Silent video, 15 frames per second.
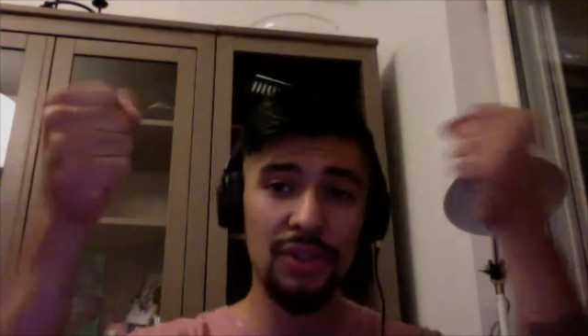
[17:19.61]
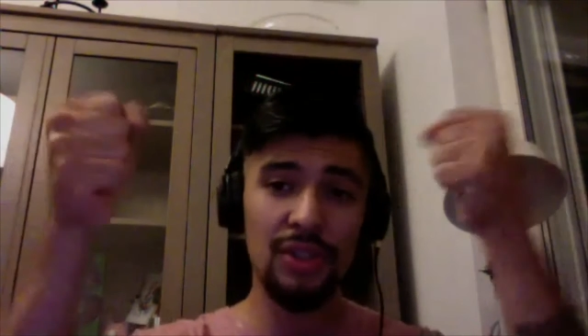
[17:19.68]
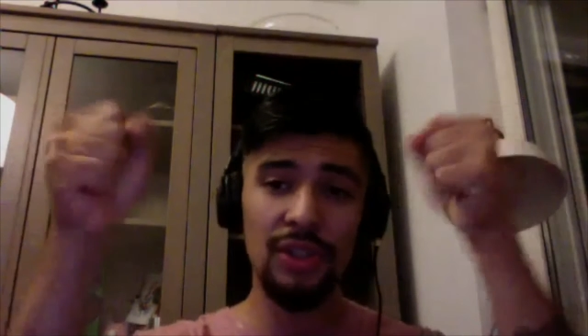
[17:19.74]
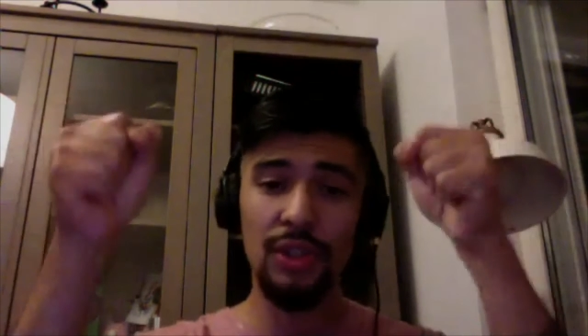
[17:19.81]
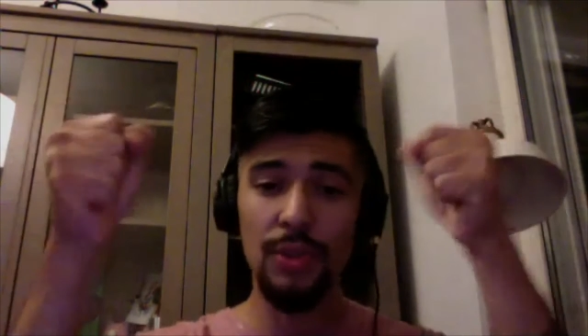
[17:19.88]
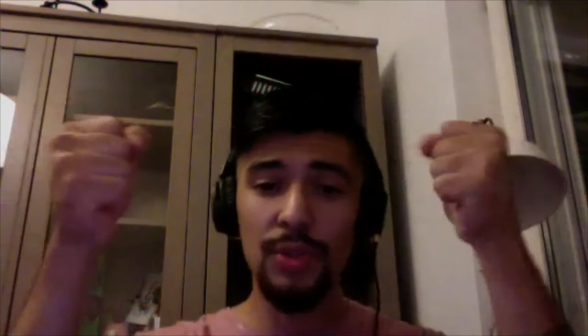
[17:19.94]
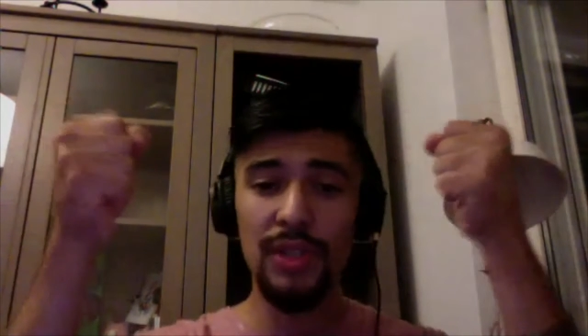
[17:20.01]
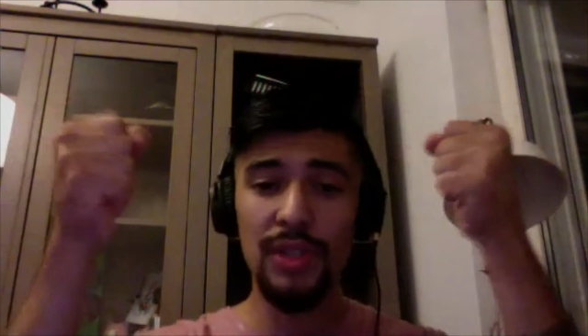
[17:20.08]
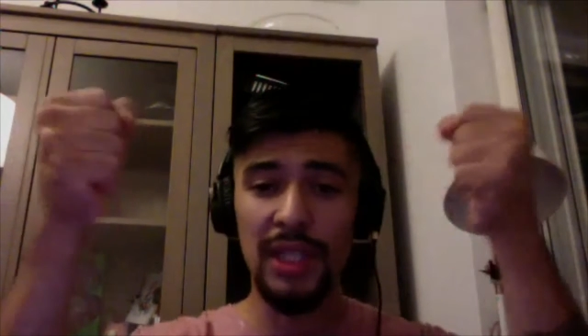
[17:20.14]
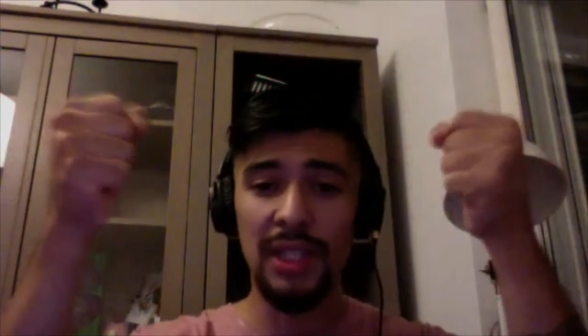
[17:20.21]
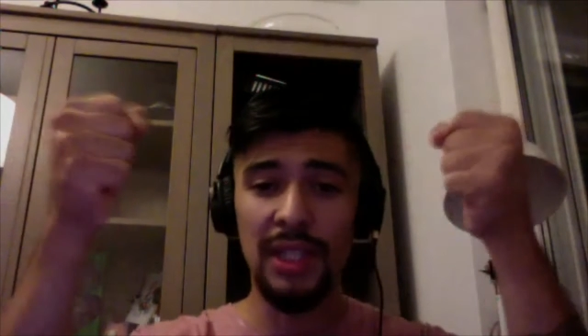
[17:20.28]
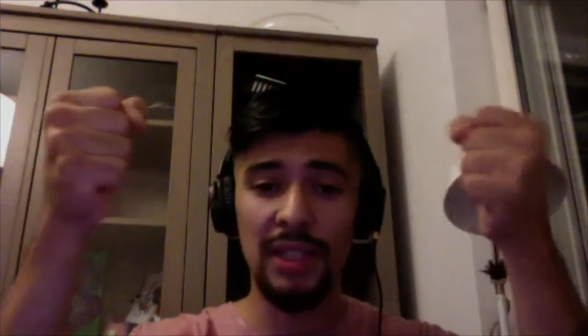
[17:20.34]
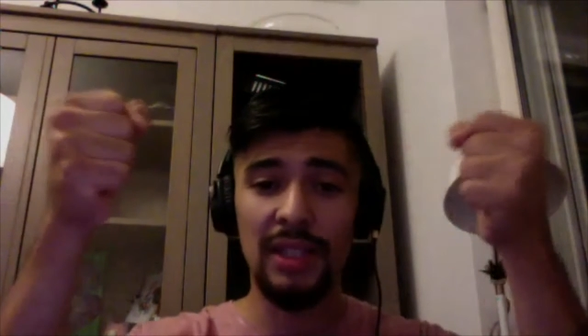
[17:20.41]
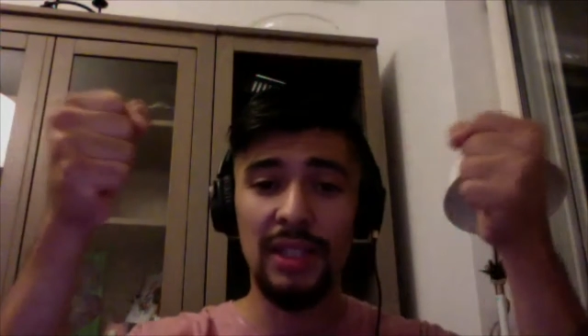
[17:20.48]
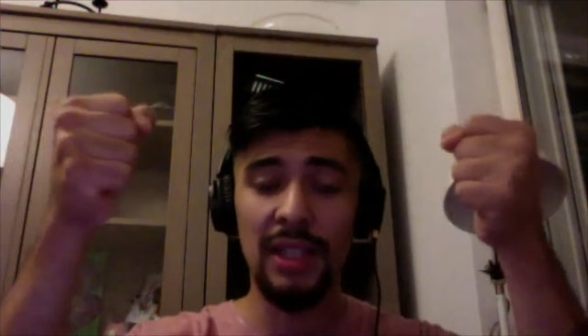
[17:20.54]

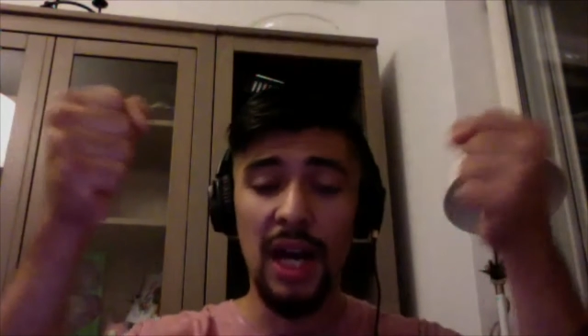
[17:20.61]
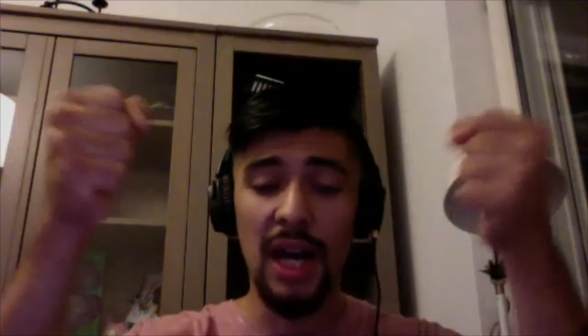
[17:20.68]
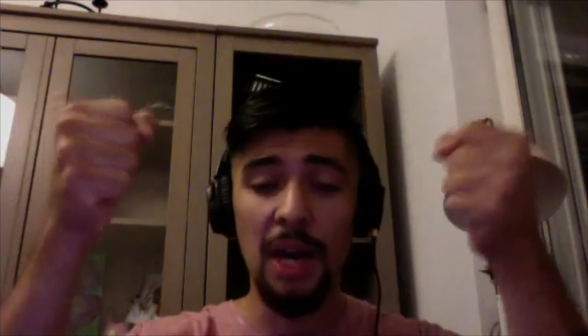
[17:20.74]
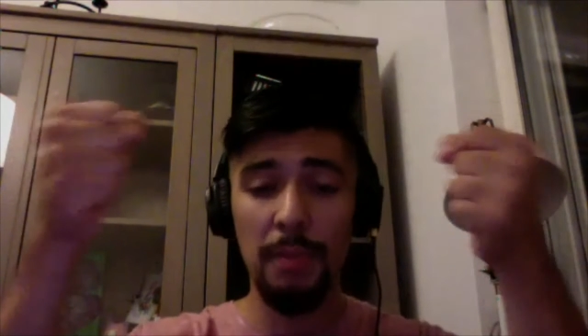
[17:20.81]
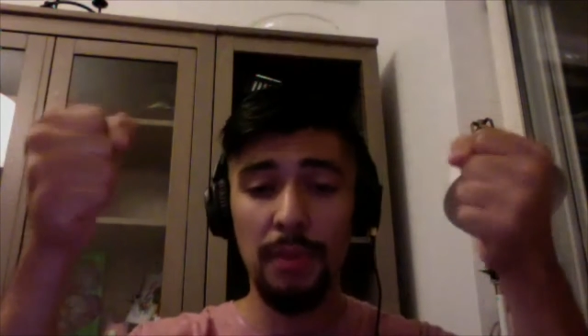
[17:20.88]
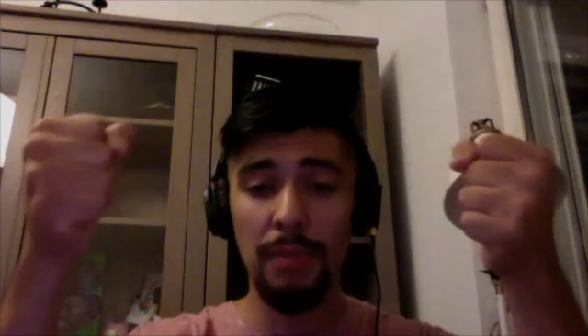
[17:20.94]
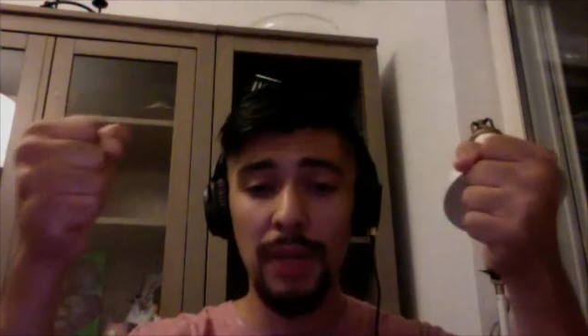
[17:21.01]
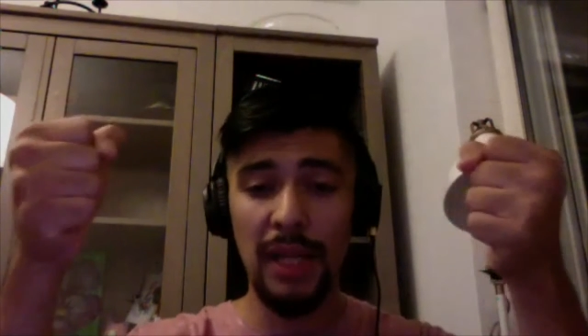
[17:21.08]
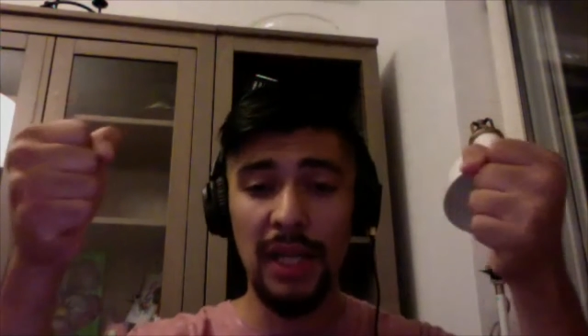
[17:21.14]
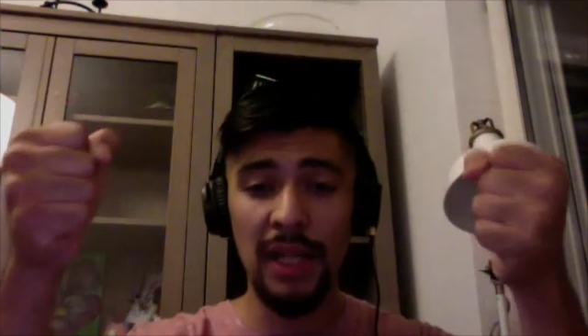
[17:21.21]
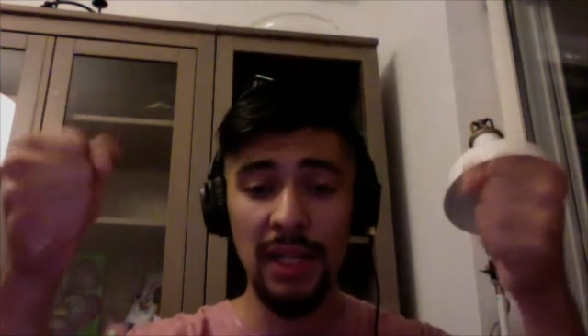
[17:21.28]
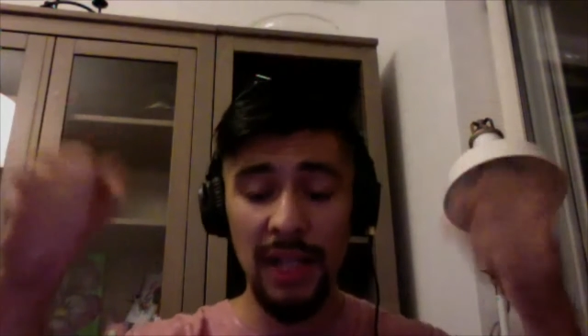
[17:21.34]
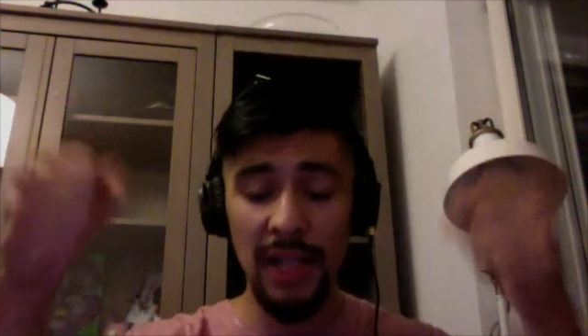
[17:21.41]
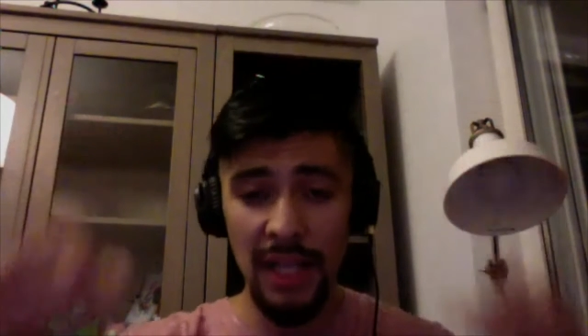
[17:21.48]
using the upper body,